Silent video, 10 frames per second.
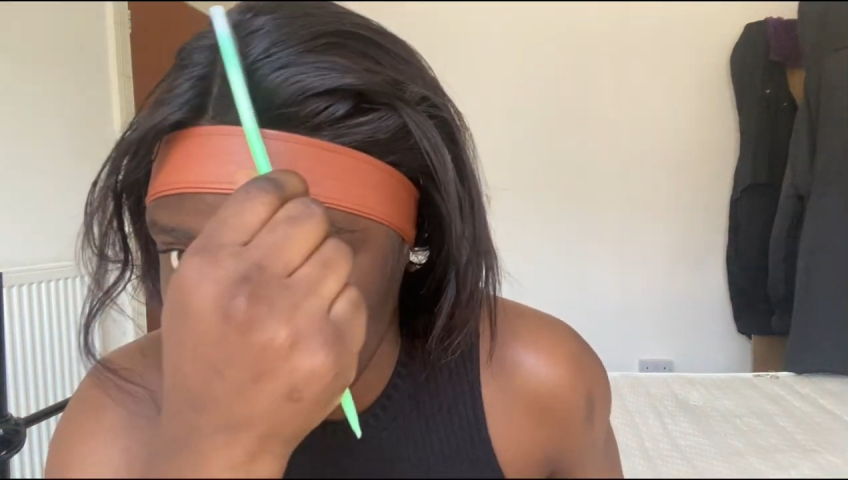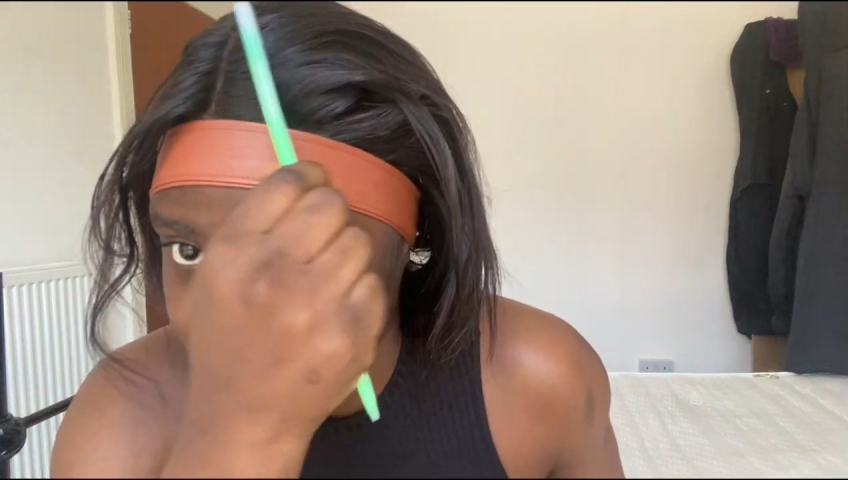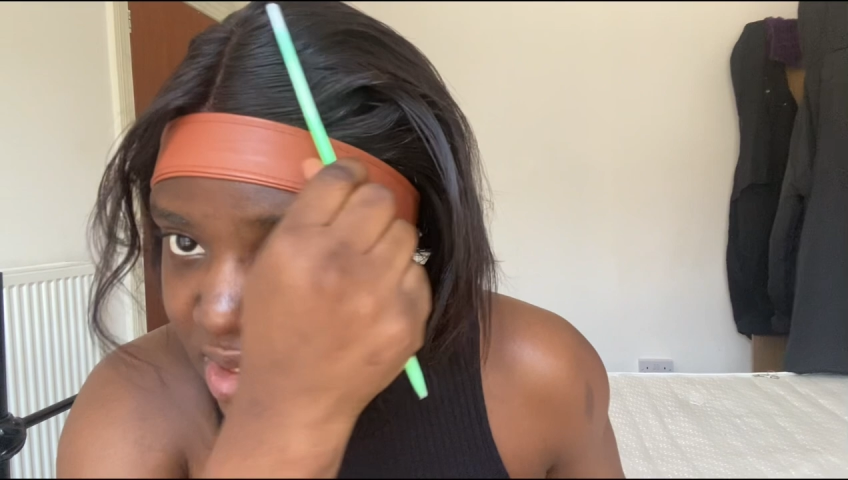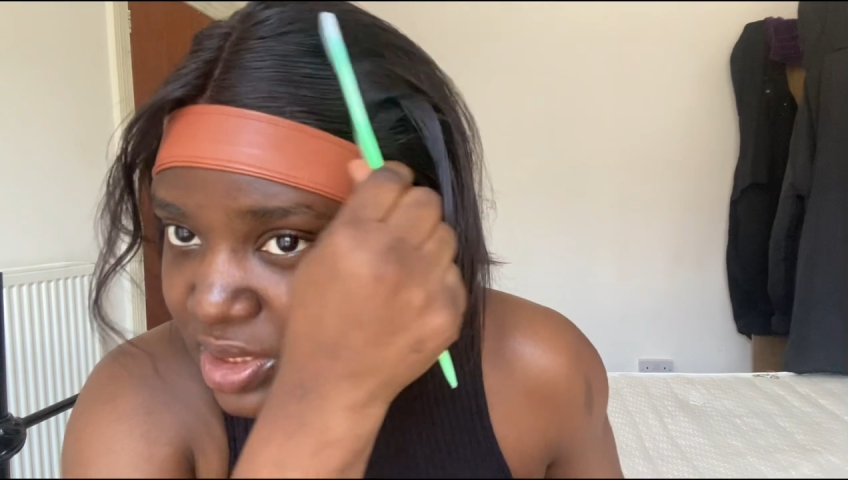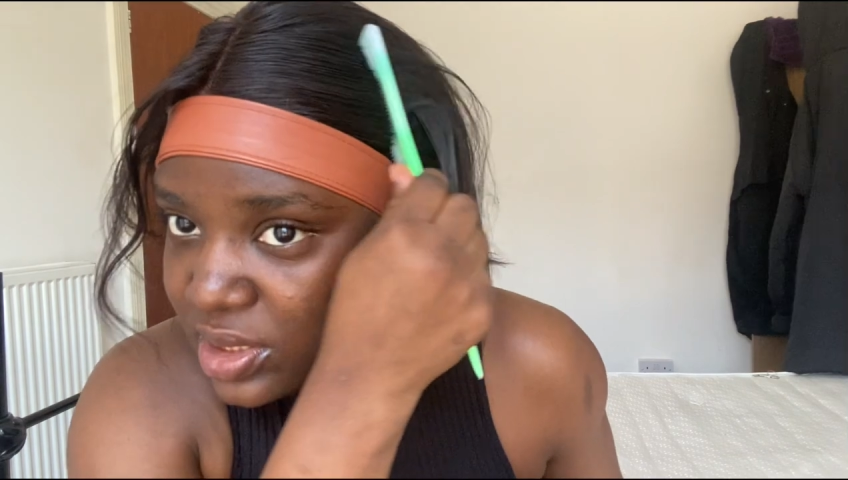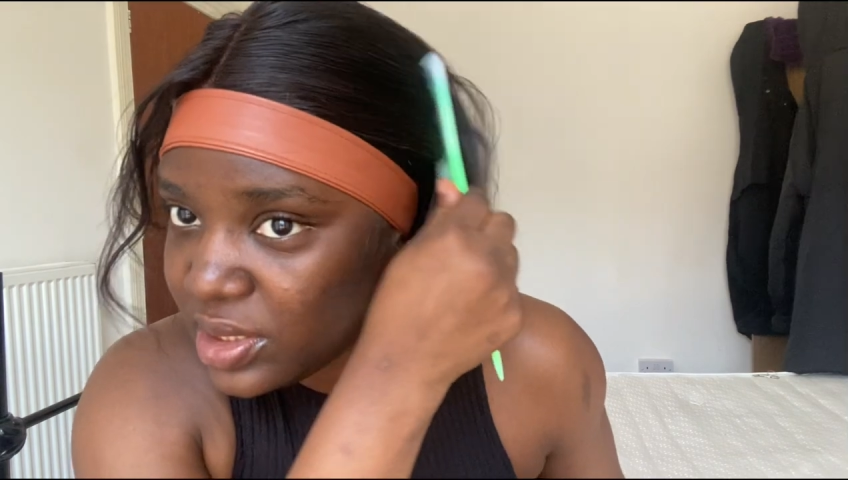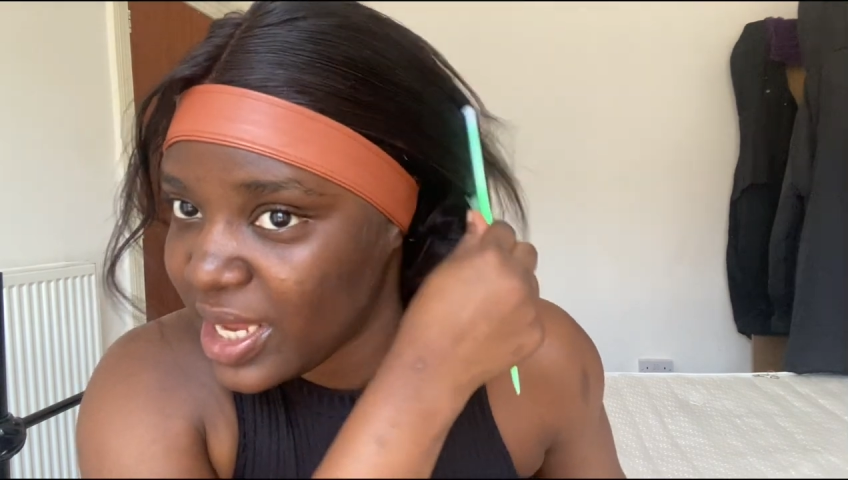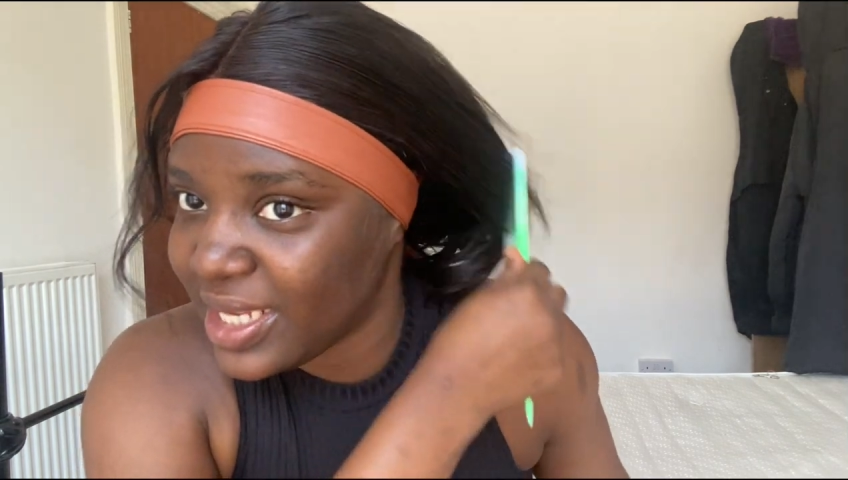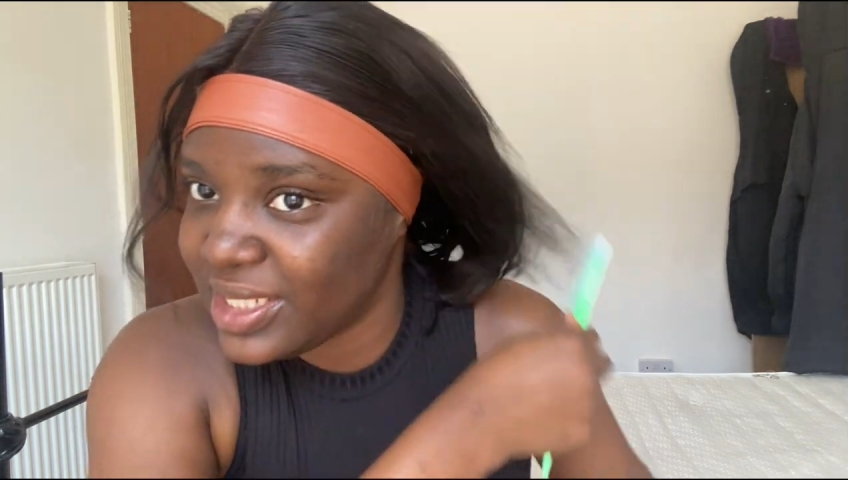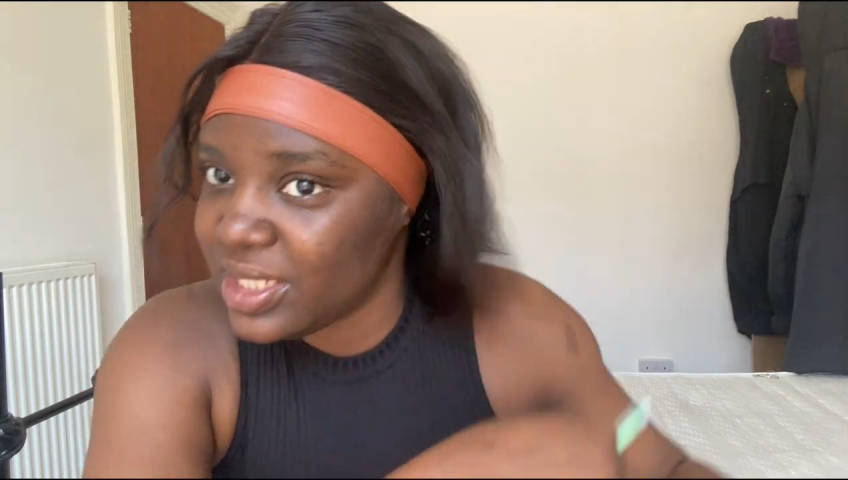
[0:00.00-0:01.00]
that the
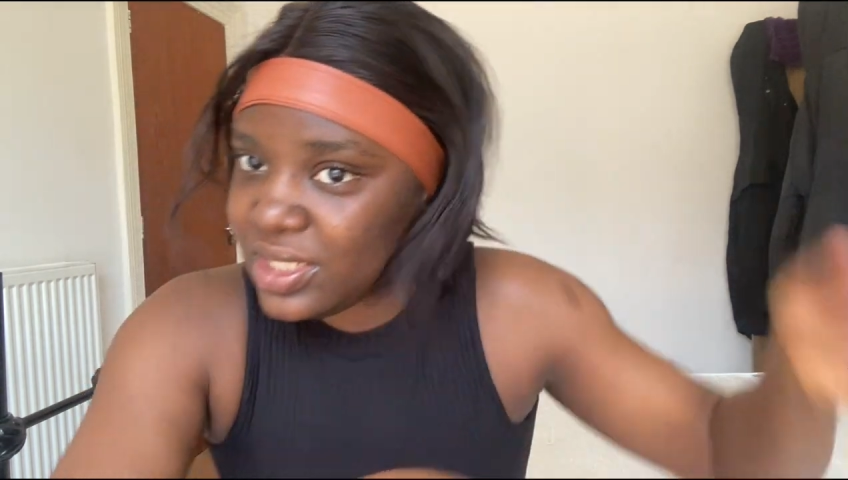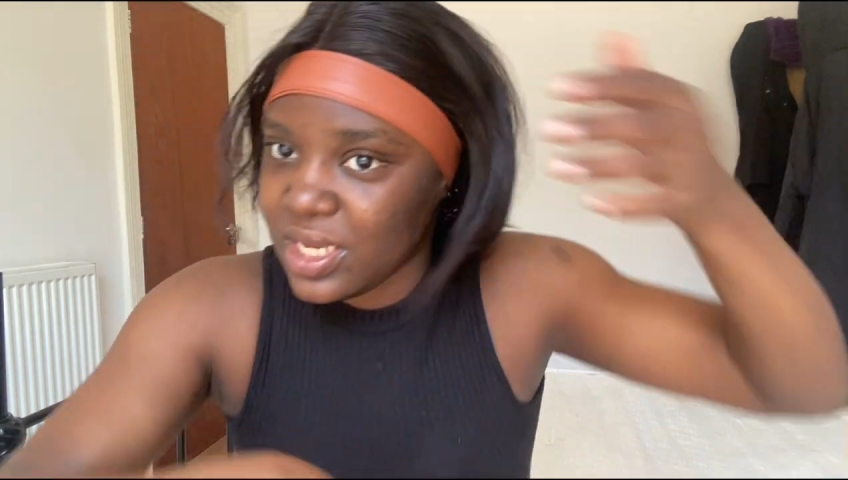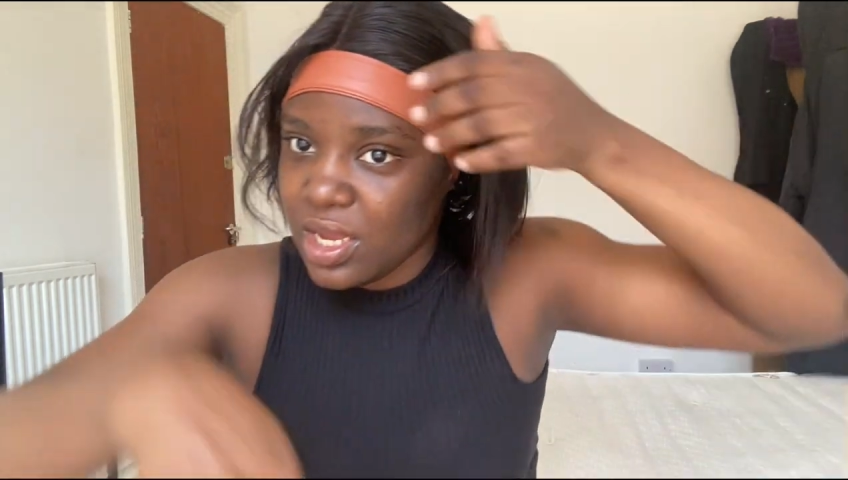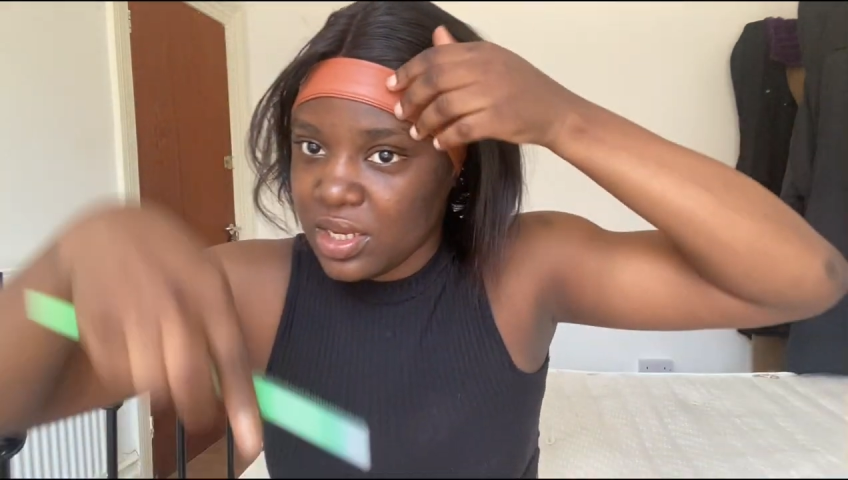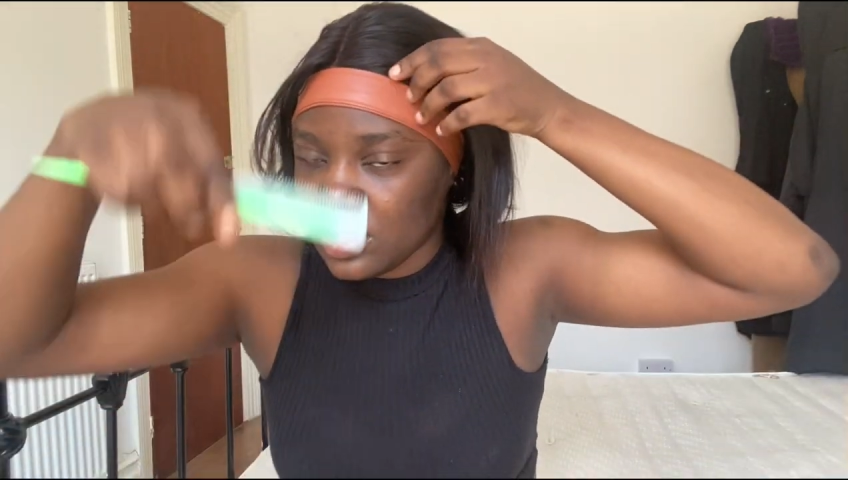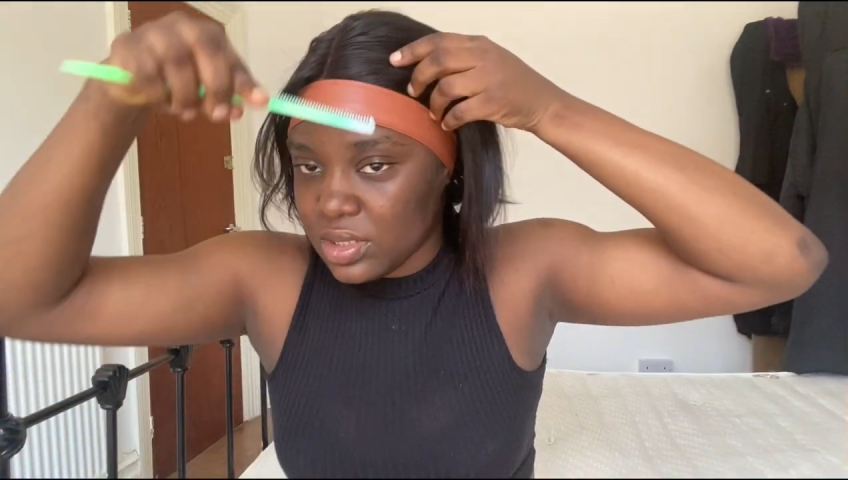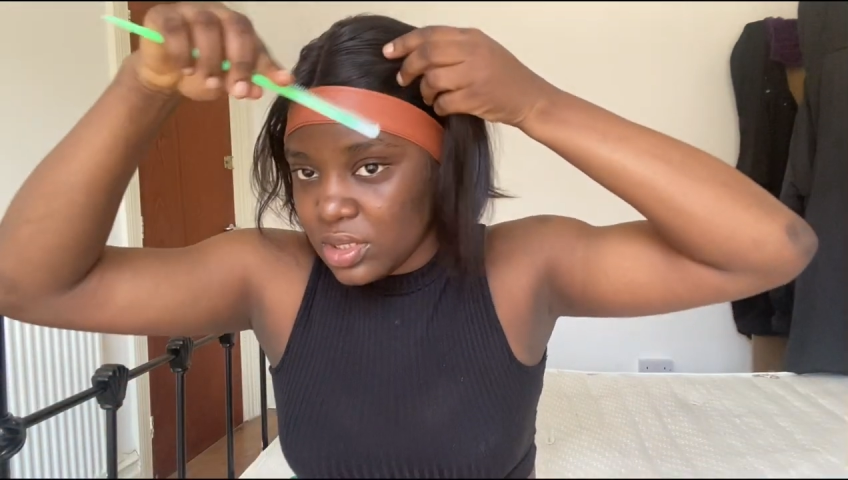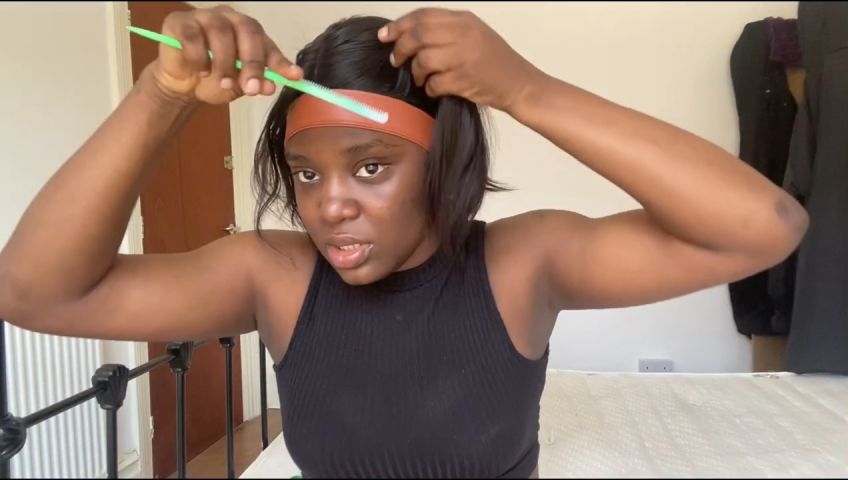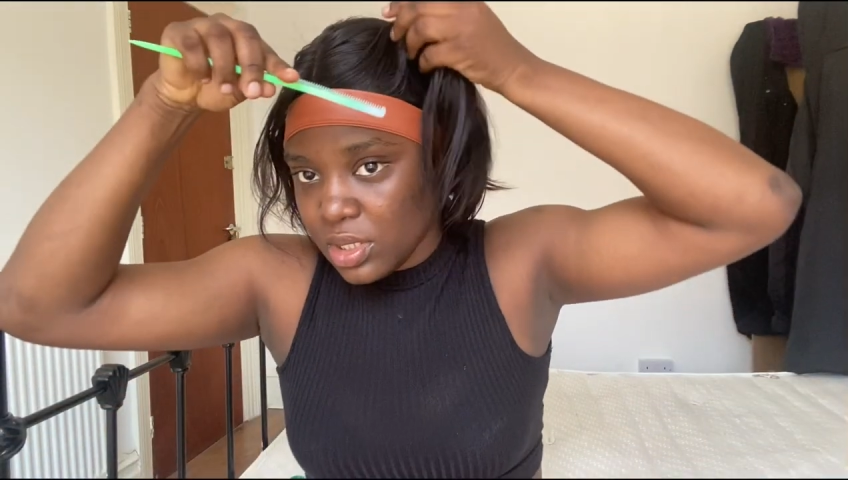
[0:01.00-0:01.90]
edges can